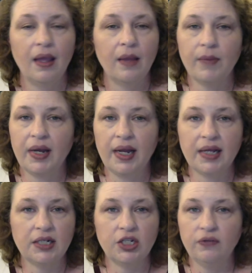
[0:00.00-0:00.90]
My
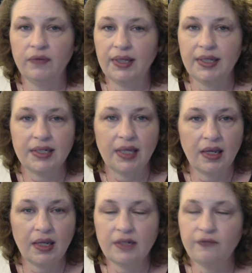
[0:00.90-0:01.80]
dad said, "You let these
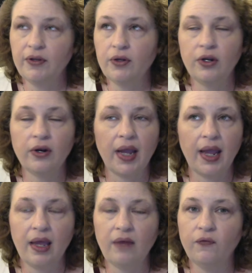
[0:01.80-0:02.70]
kids fill your
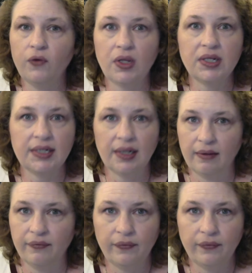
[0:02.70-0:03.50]
head full of stuff."